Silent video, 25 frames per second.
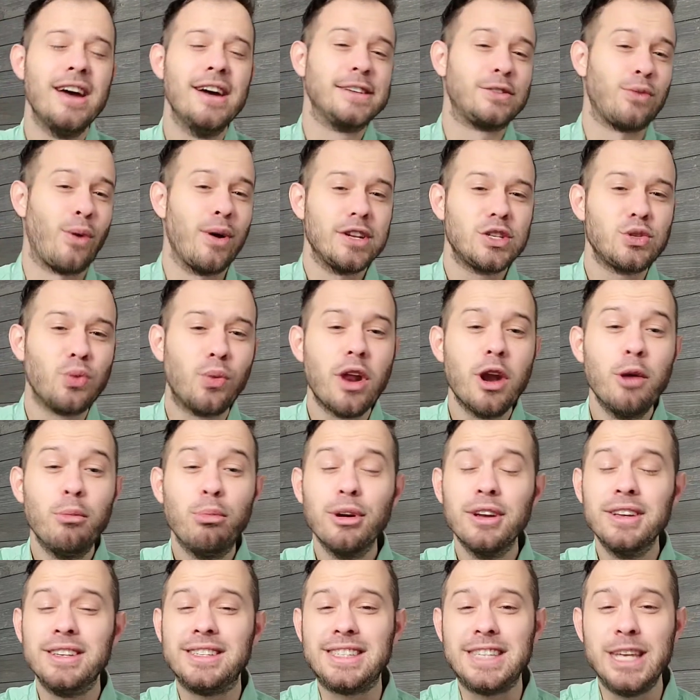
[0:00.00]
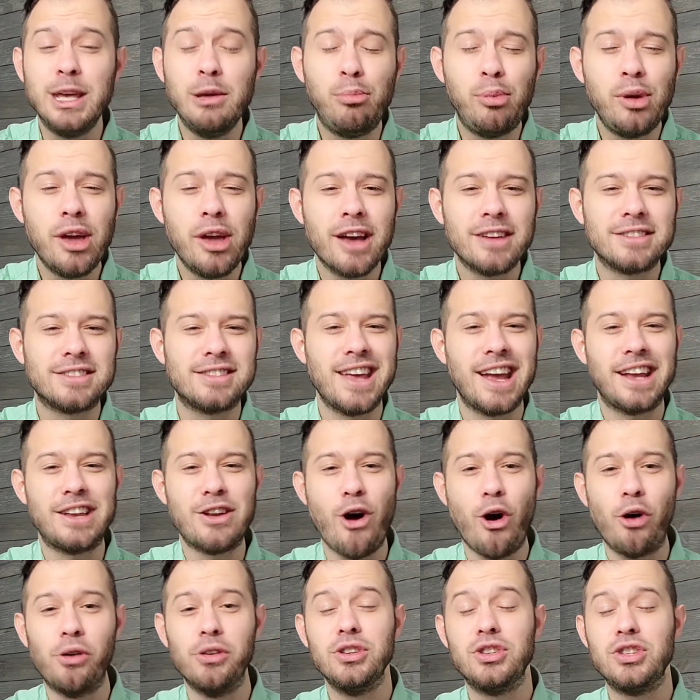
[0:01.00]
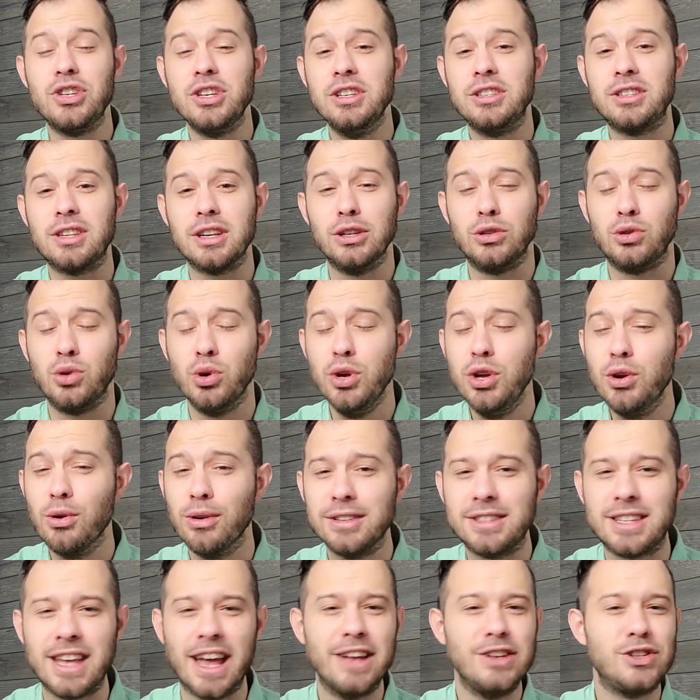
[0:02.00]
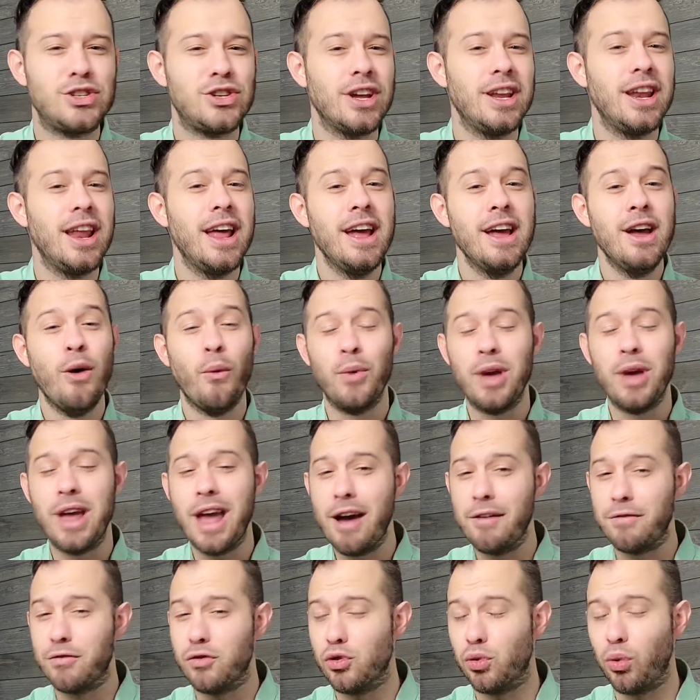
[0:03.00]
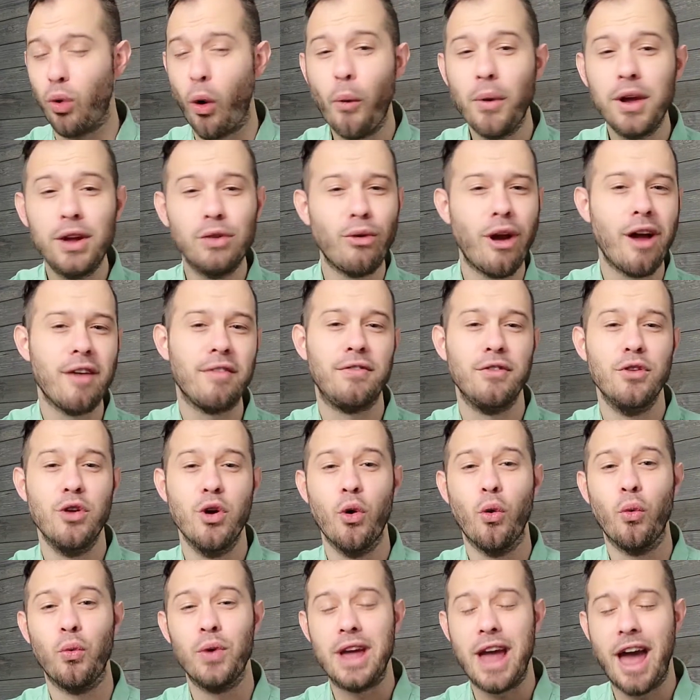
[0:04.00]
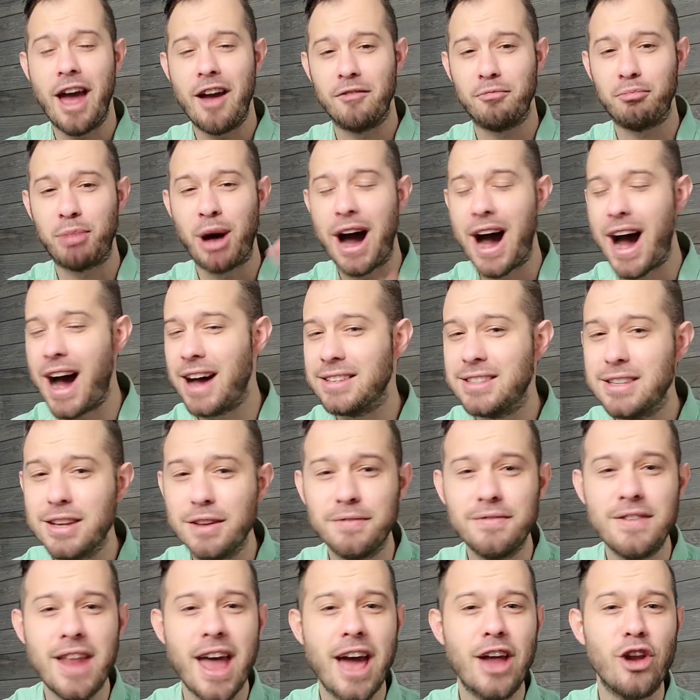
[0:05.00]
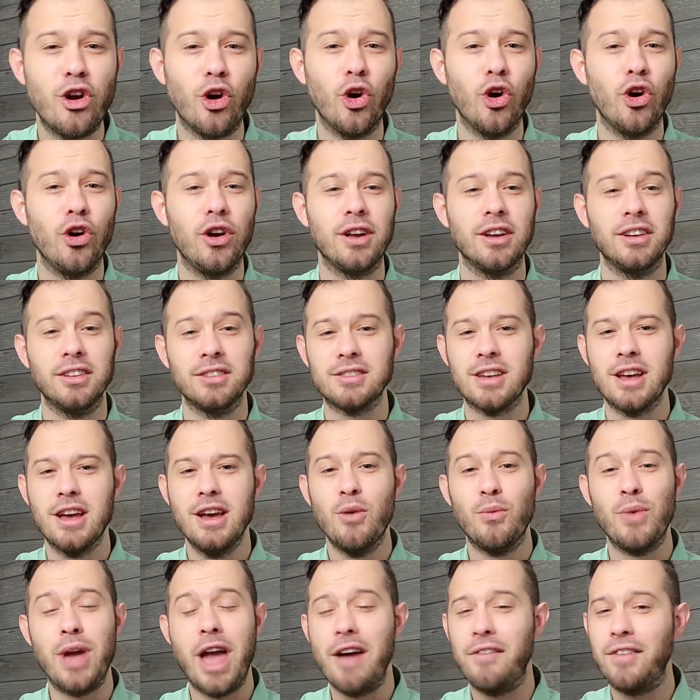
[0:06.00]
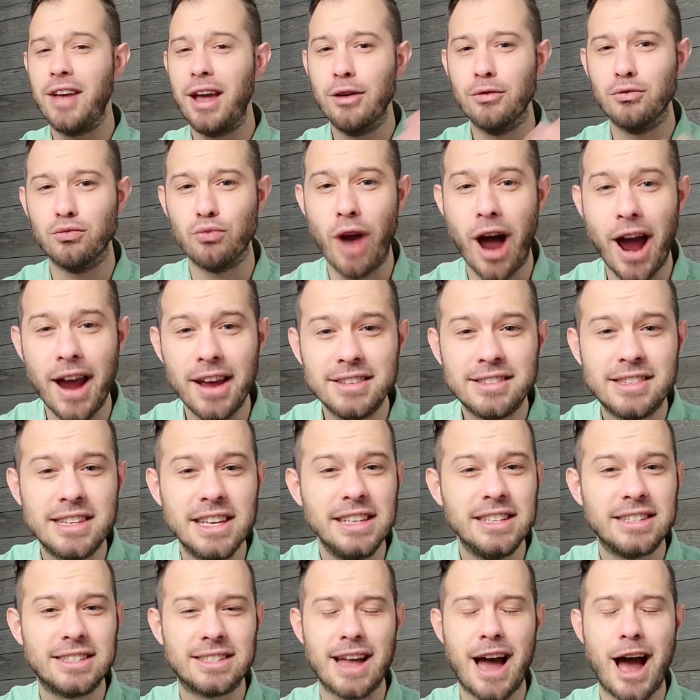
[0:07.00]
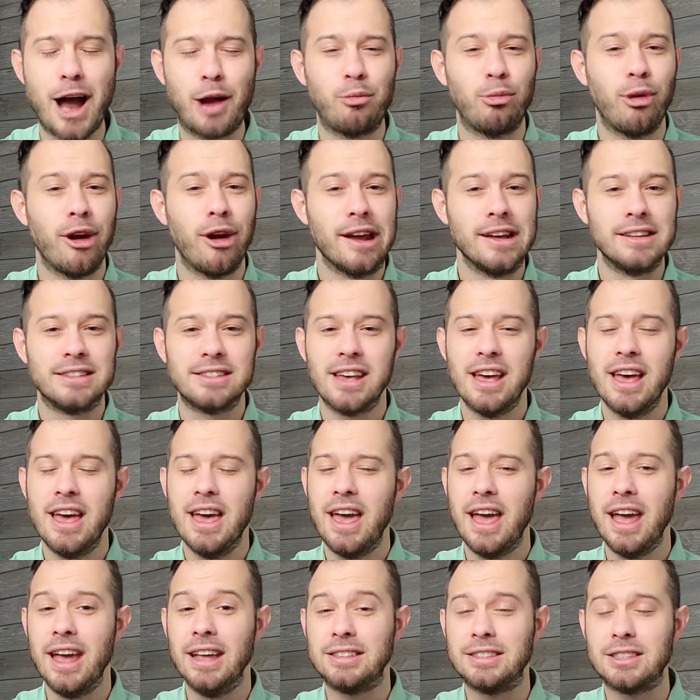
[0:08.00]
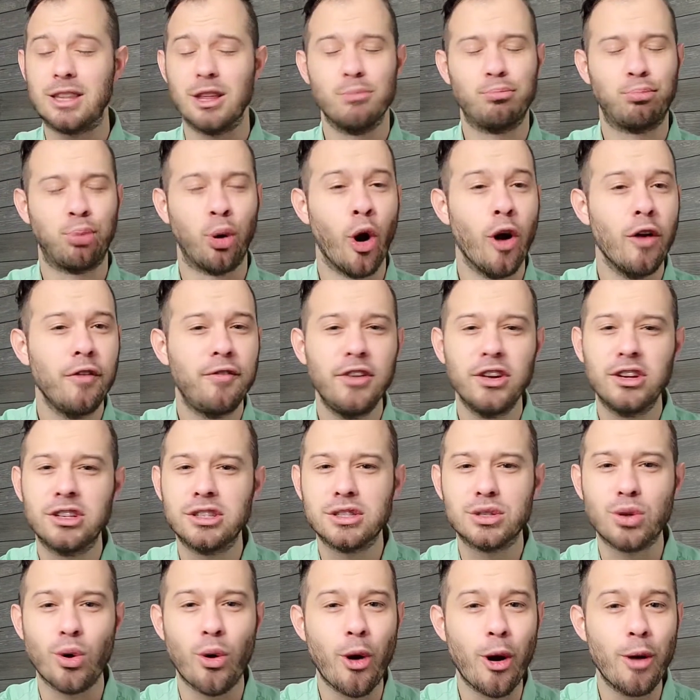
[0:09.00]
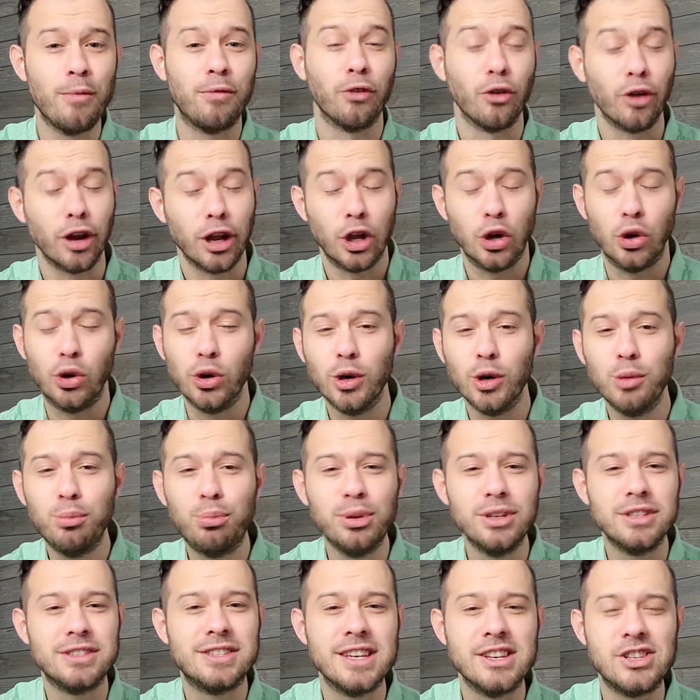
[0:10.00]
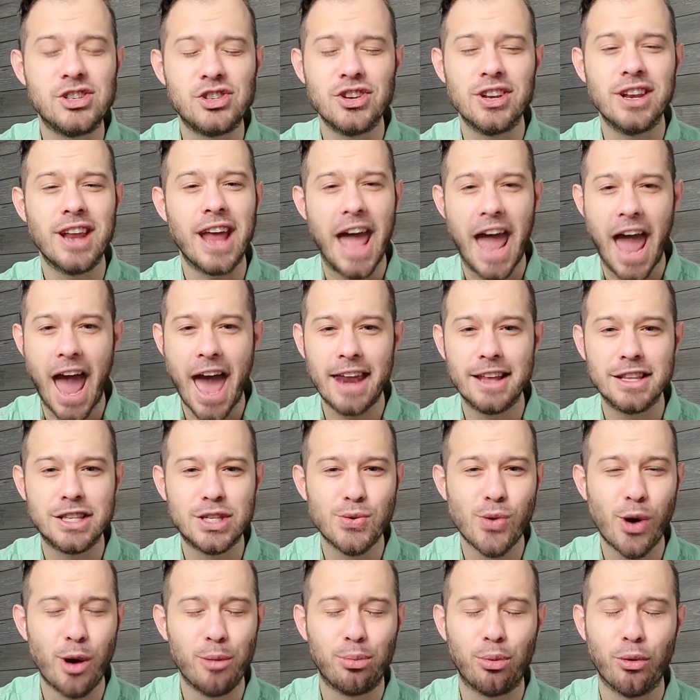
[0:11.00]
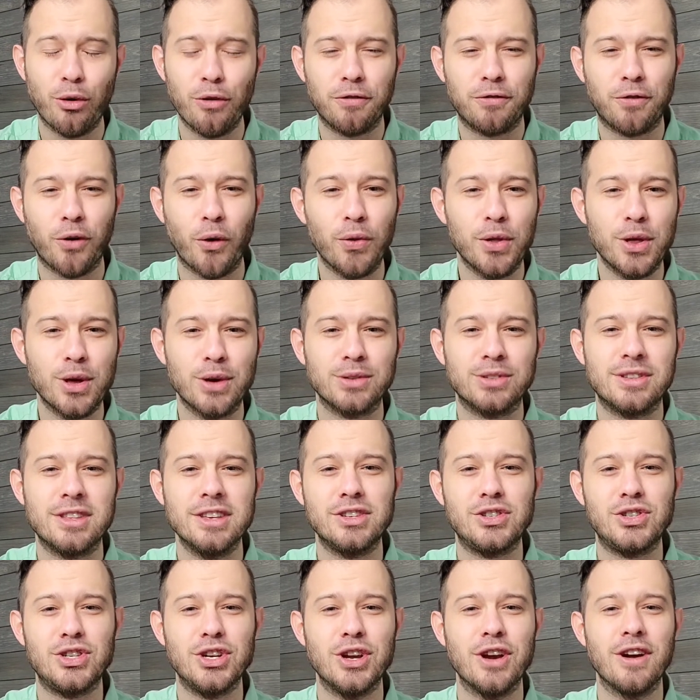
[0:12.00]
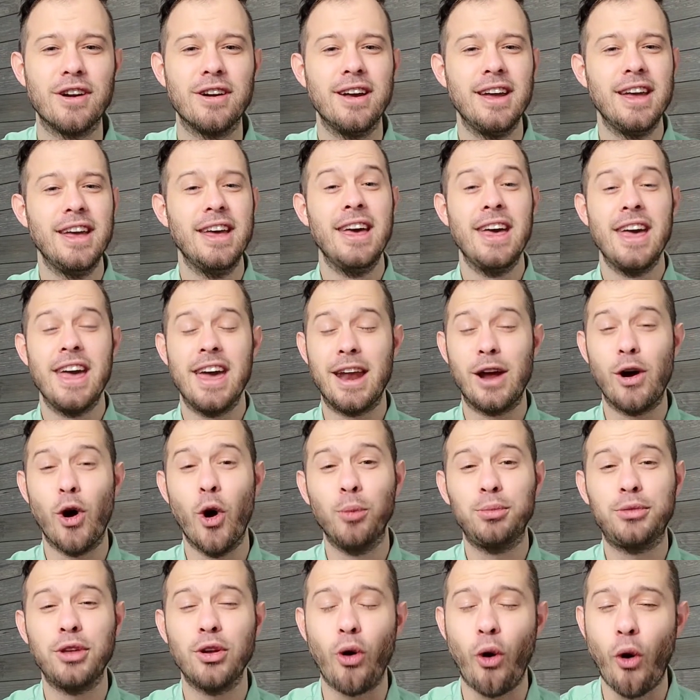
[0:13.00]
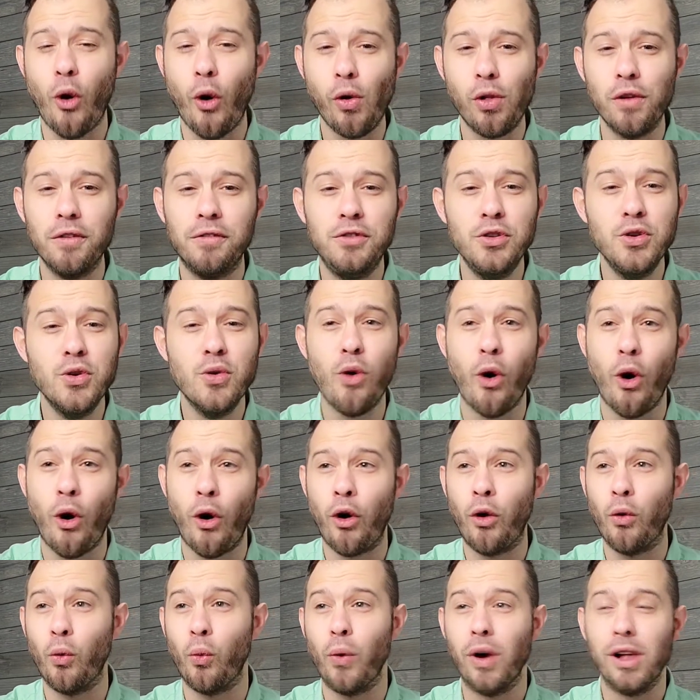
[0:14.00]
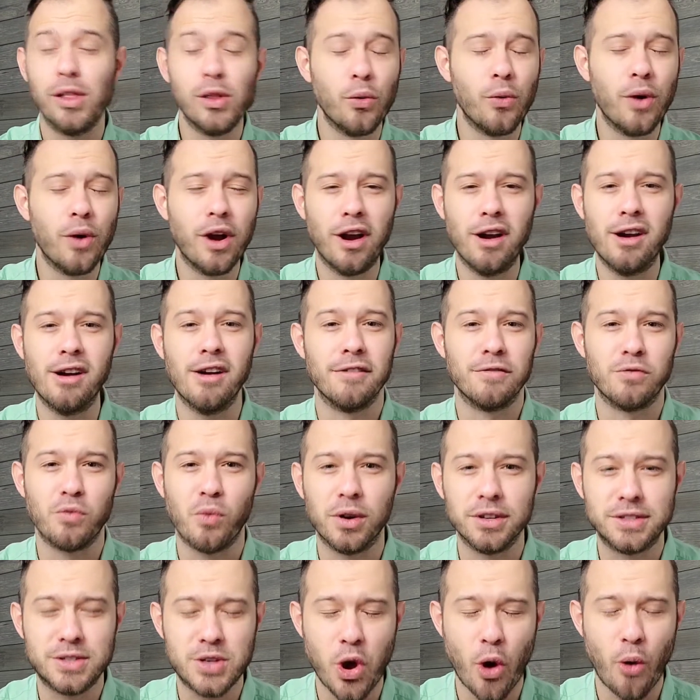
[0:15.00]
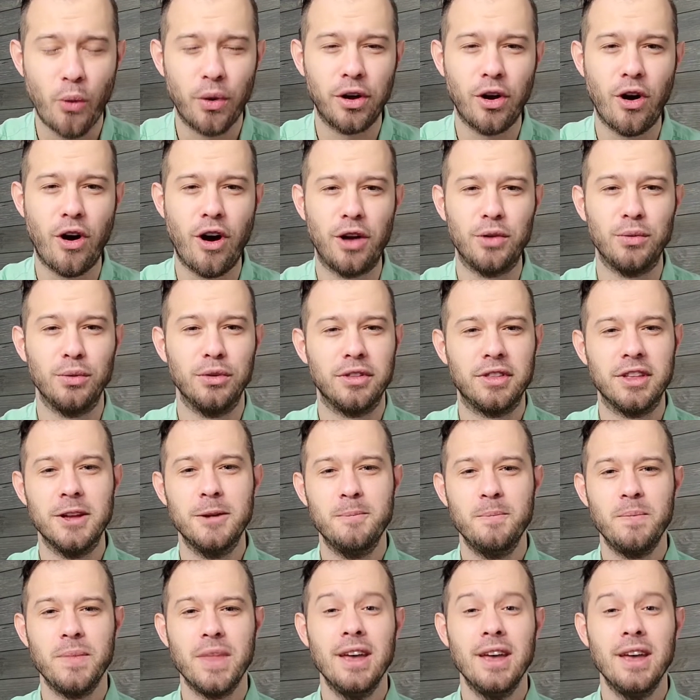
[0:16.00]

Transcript: So I just wanted to bring CPS Technologies to your attention. We have growing revenue, we have positive net earnings, we have a rising stock price. It's the perfect storm for a good position added to our portfolios this year, and I hope that all of you are well aware of what's going on with it.